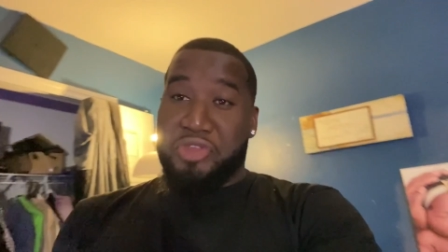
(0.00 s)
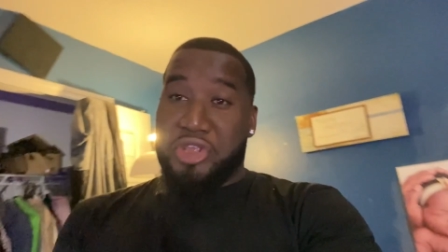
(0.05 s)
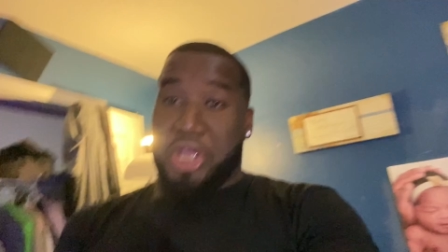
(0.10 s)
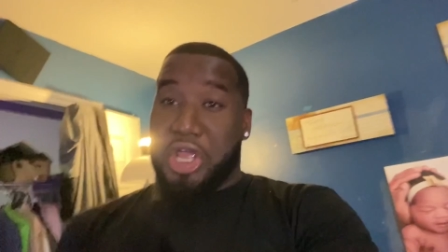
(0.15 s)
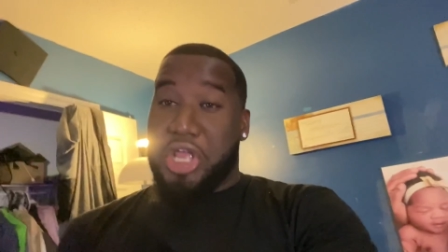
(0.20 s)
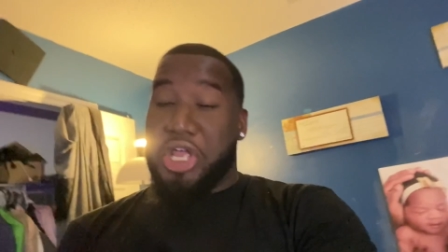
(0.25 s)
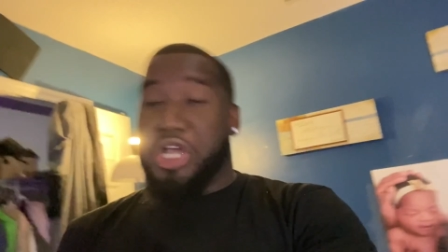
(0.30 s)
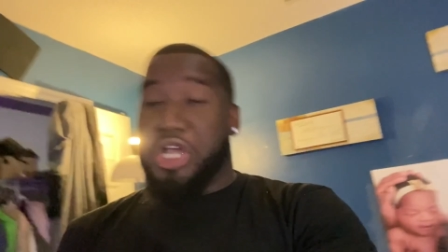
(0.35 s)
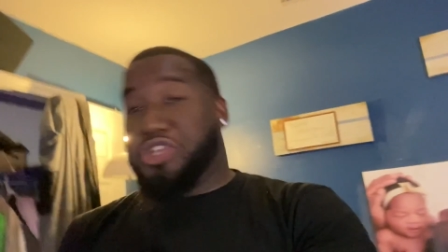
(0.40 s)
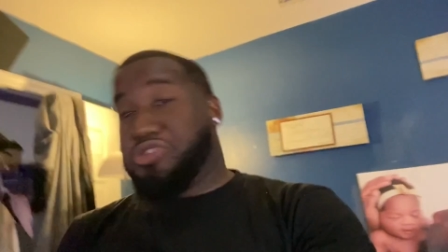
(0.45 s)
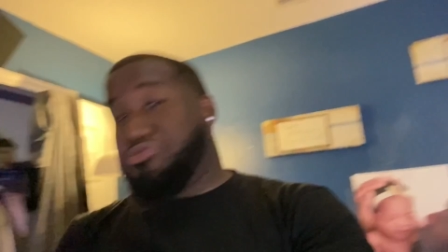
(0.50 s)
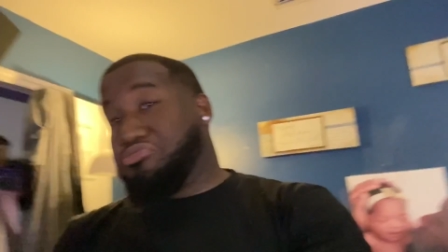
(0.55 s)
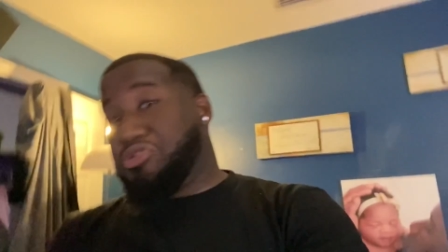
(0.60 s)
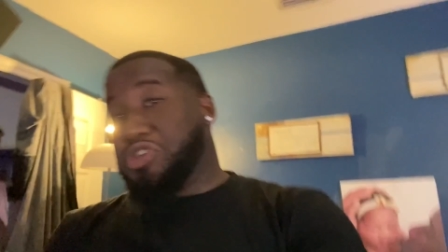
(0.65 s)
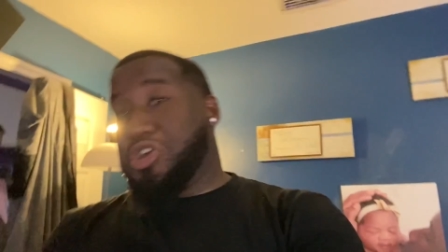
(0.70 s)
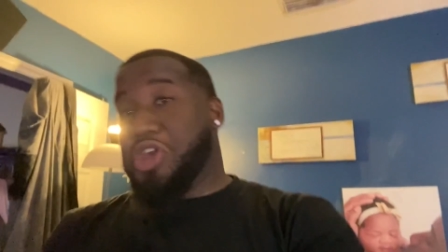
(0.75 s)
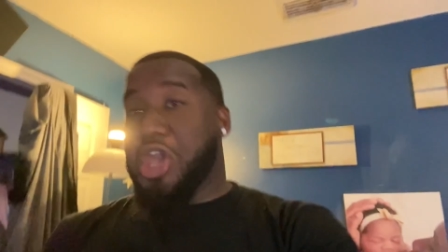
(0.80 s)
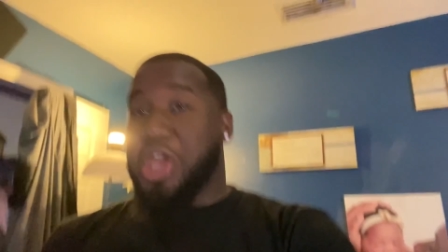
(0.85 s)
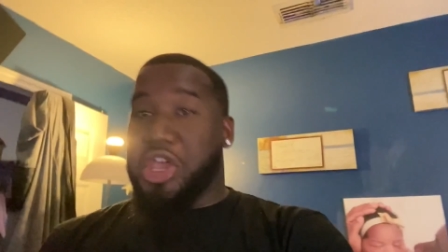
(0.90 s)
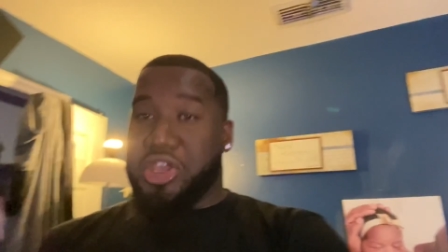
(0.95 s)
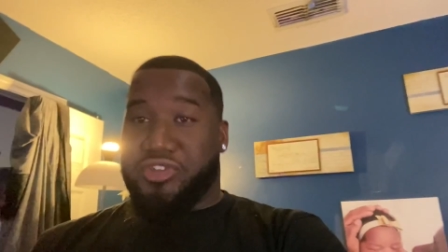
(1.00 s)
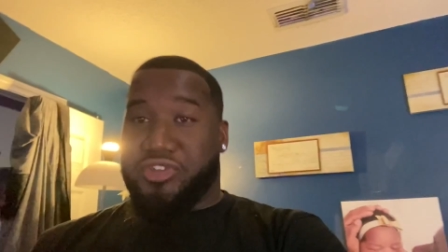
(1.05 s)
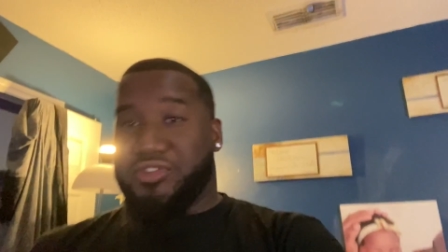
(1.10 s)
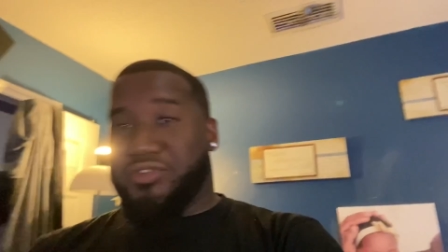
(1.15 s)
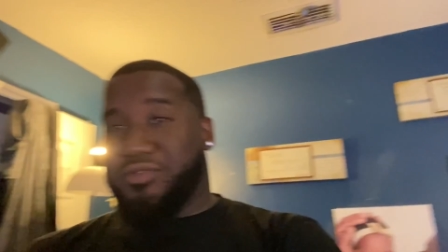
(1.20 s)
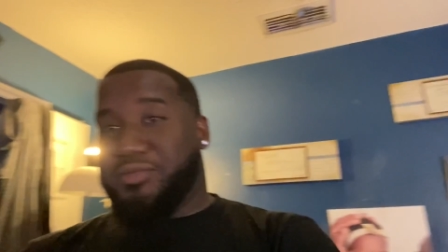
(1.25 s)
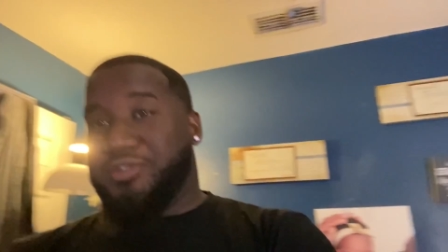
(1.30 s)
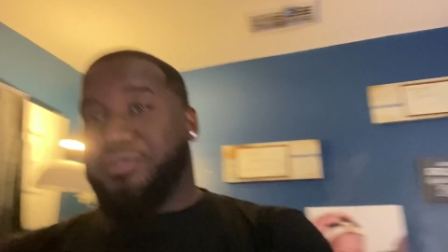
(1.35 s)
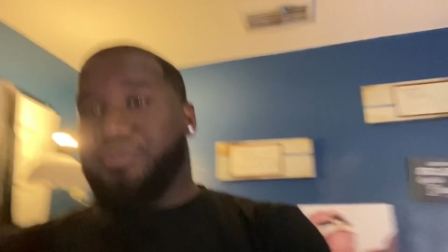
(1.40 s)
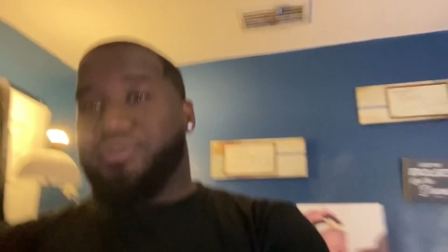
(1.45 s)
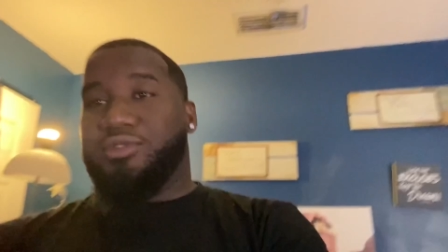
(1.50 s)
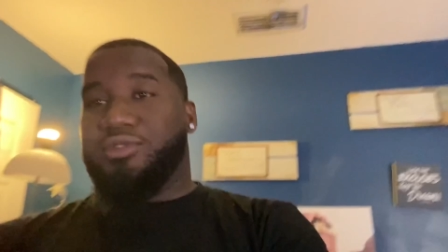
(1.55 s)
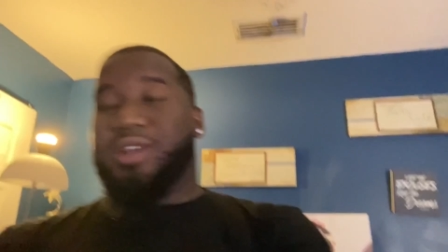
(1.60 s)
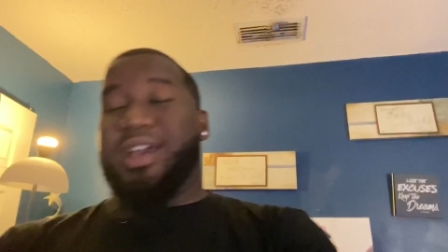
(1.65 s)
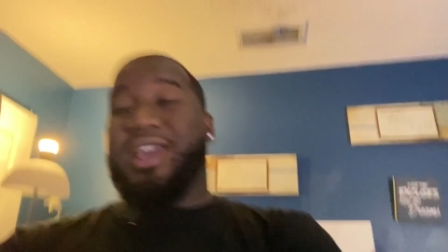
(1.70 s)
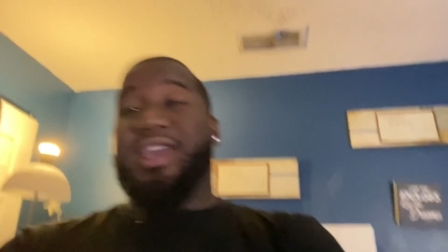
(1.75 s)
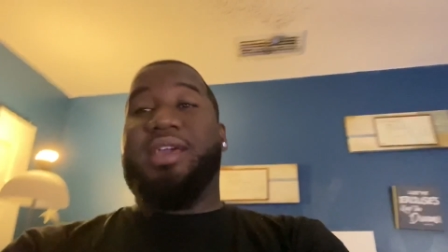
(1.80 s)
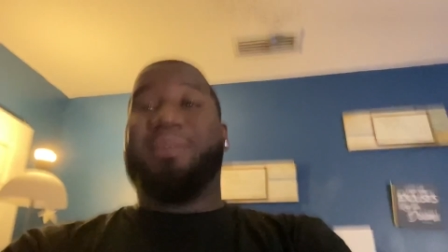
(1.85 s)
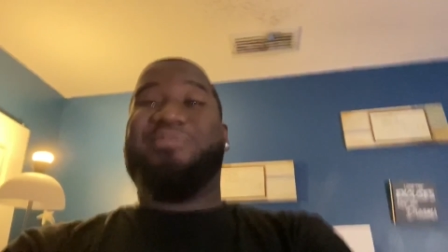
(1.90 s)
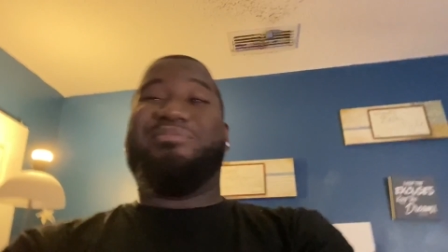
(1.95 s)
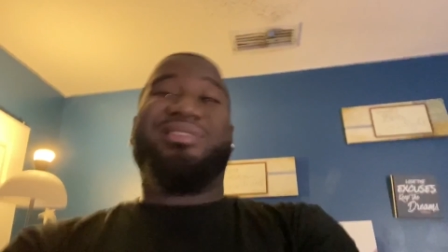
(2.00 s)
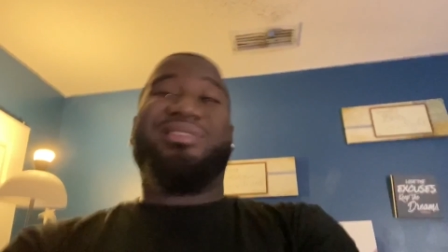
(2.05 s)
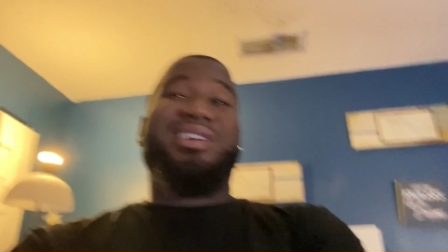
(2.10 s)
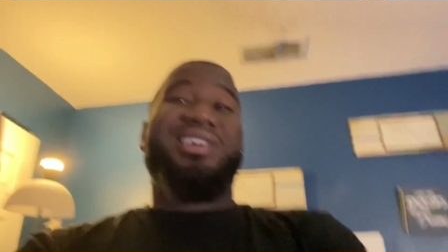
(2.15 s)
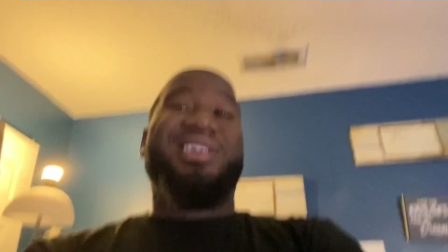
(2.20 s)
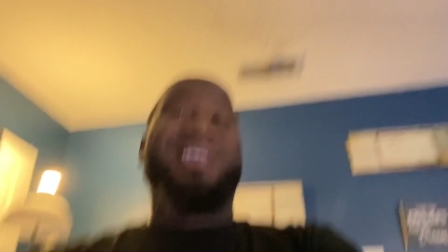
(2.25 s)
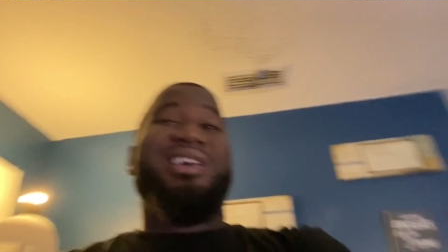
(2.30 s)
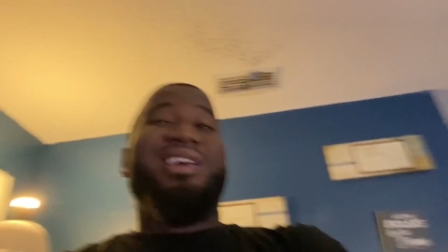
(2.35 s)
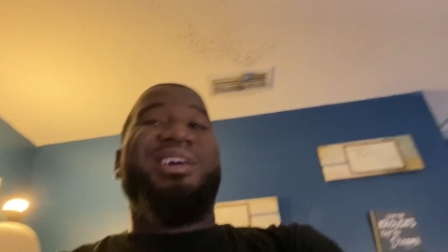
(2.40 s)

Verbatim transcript: I got some gas from the food I ate, but